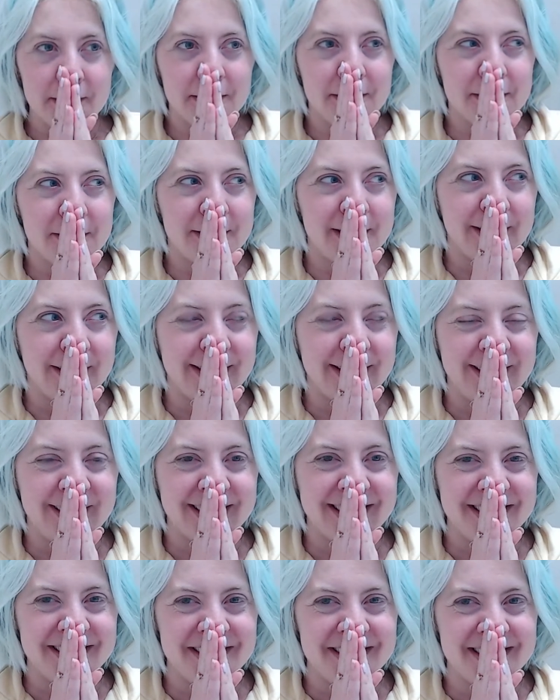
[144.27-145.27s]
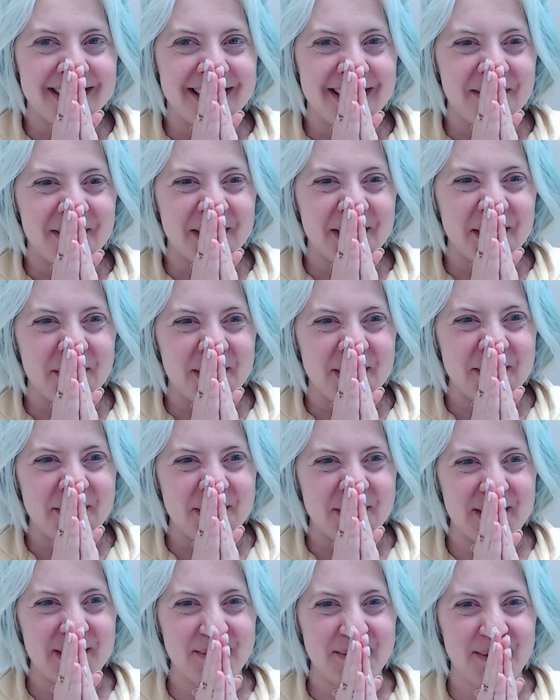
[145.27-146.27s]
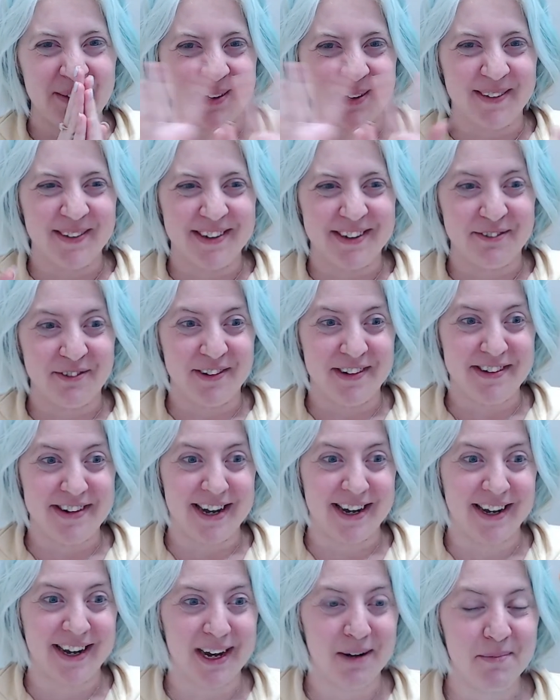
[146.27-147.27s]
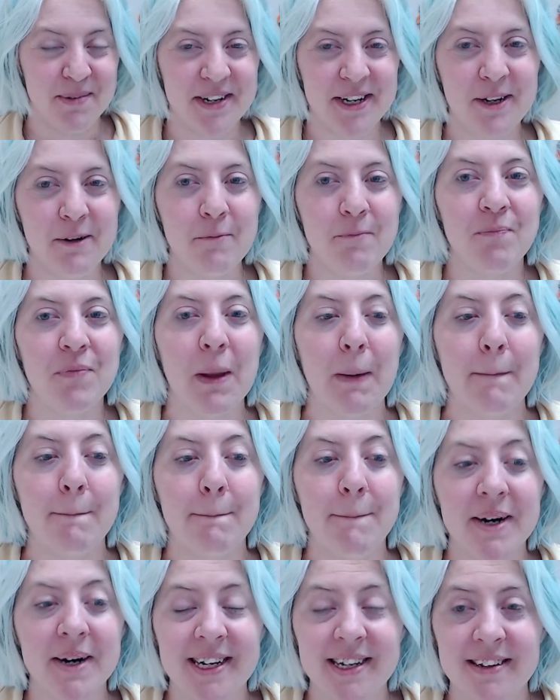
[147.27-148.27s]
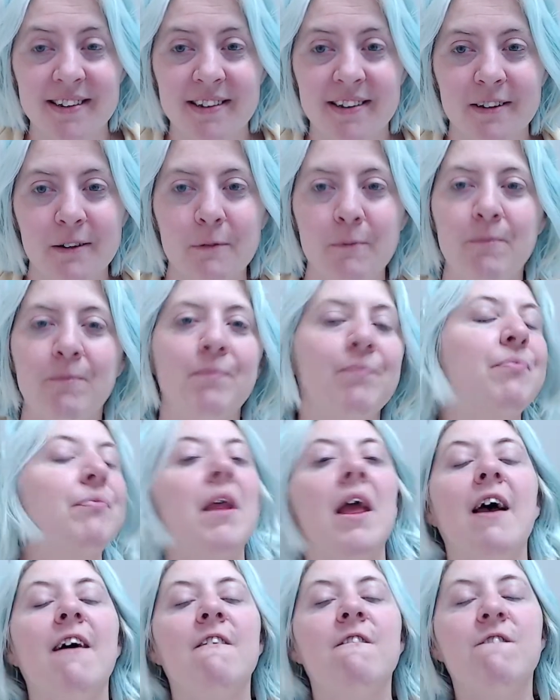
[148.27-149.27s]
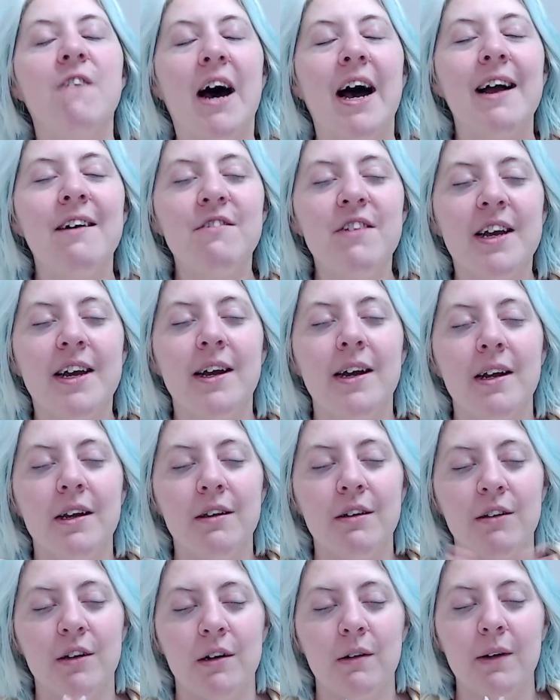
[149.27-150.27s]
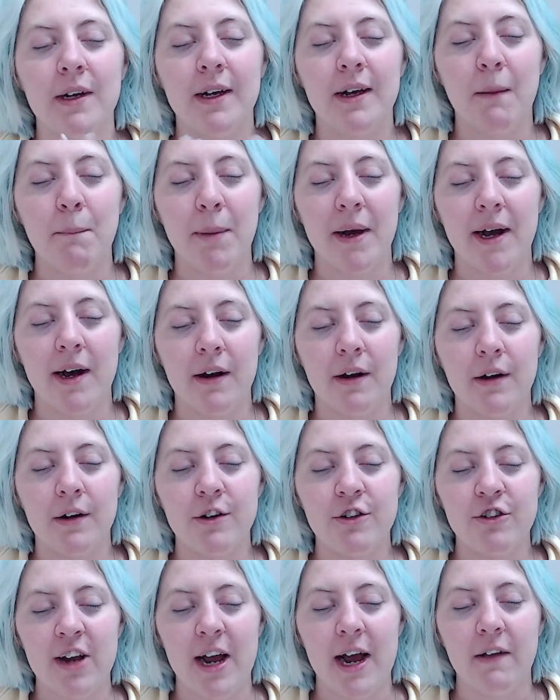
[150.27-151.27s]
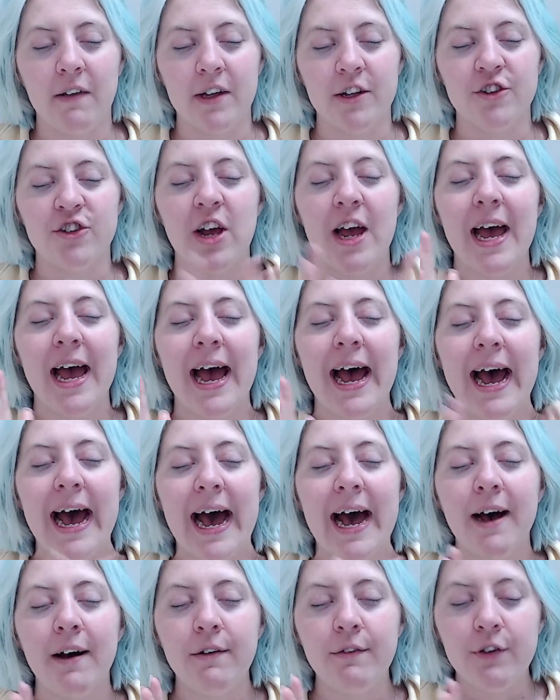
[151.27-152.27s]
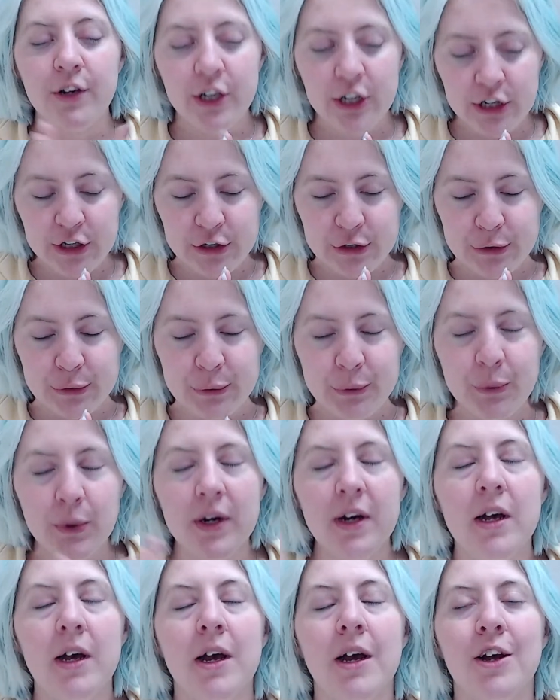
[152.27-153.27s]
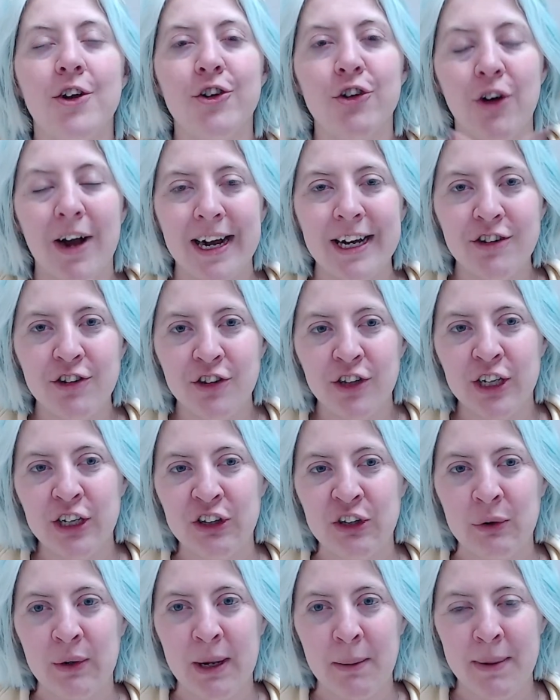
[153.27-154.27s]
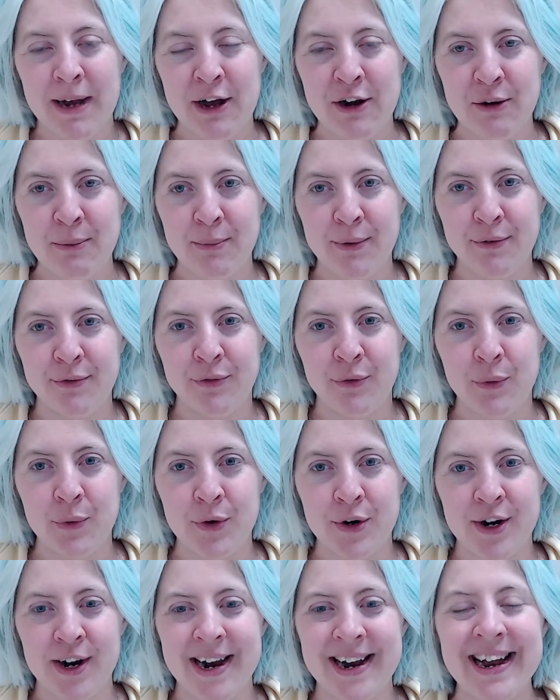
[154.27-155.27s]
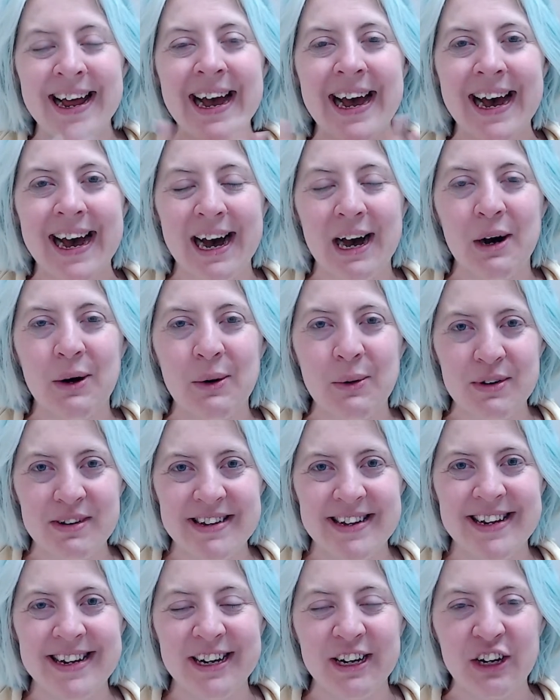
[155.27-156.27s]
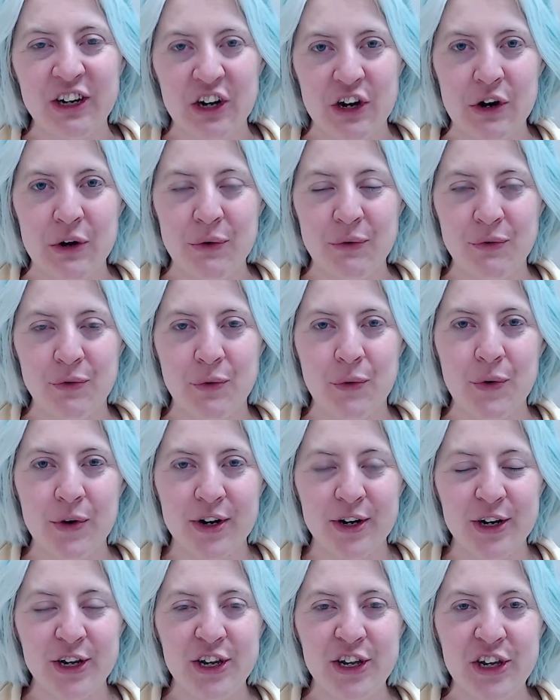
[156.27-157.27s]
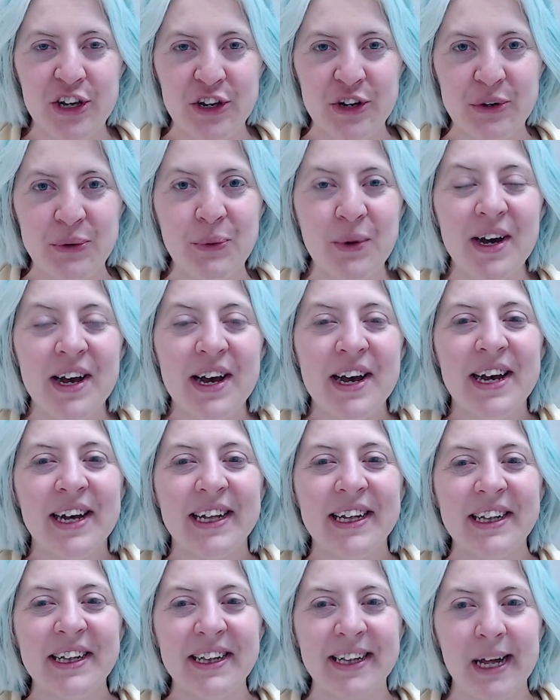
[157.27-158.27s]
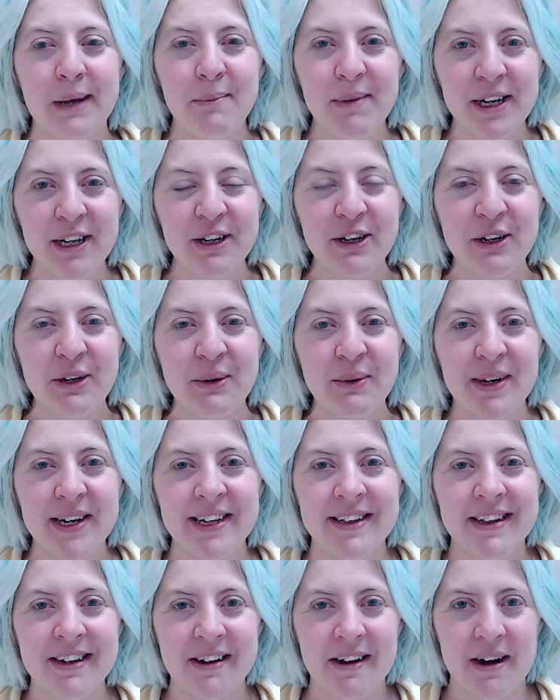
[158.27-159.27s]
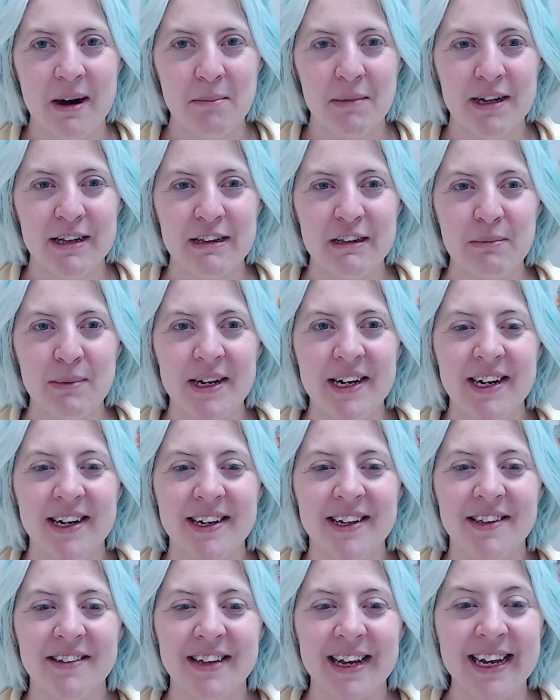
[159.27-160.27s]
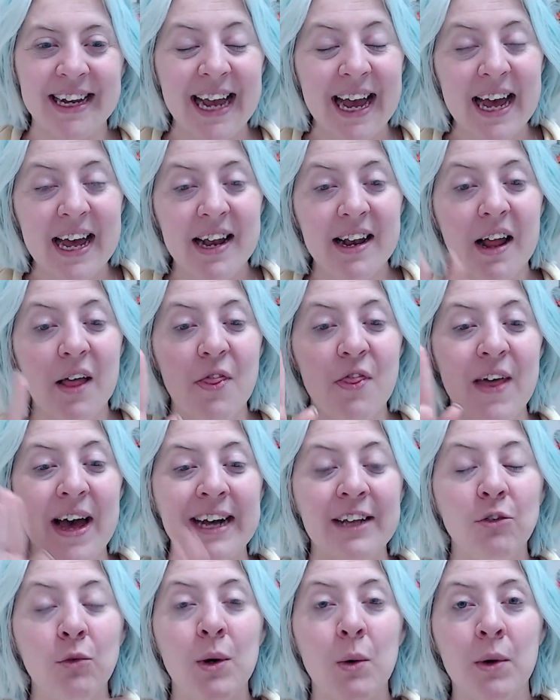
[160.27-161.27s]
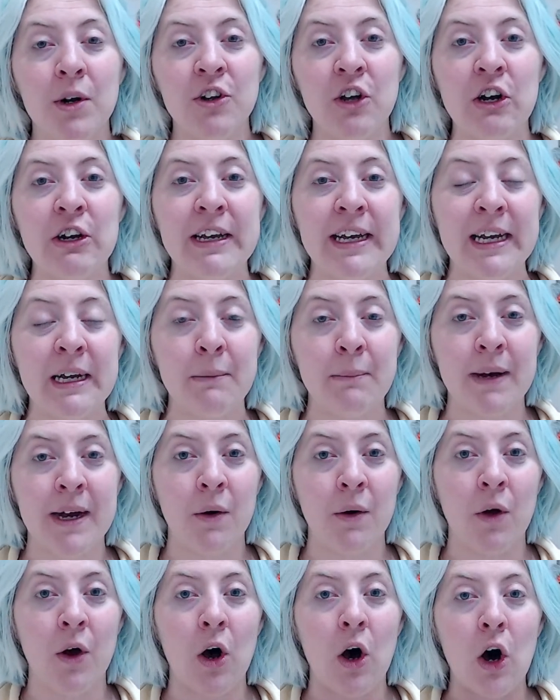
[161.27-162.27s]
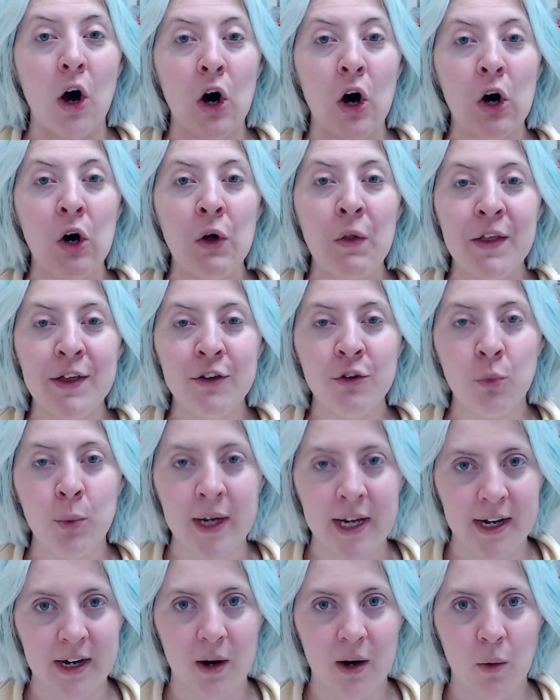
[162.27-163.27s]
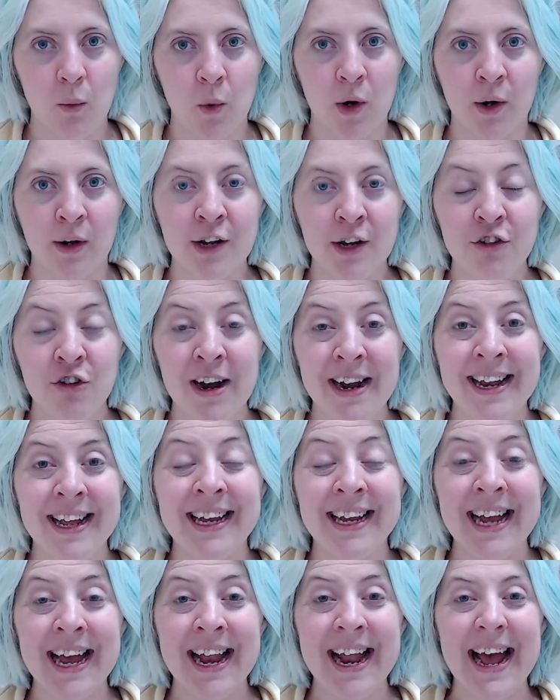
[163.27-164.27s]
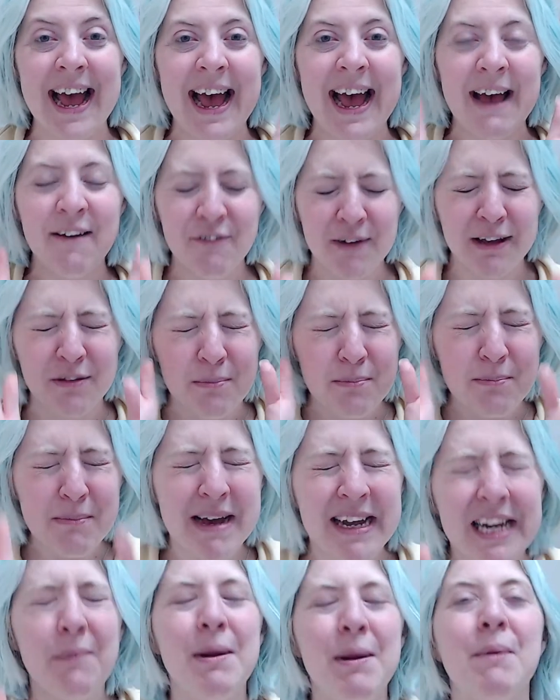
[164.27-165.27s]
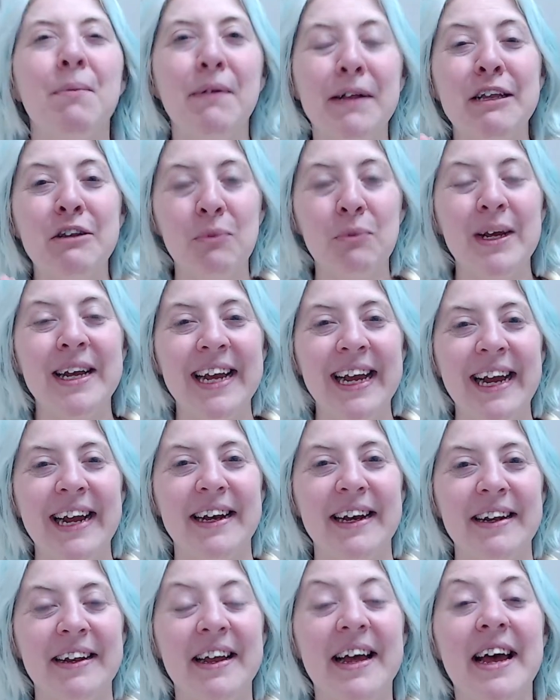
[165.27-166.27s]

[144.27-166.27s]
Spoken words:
sorry, you guys. I'm a little bit overwhelmed with all the different tech happening. But 5-day sewing pattern challenge. Have you tried using a sewing pattern before, and how did it go for you? Let me know in the comments, because again, that's what we're talking about all this week. We're going to try to get as many people as we can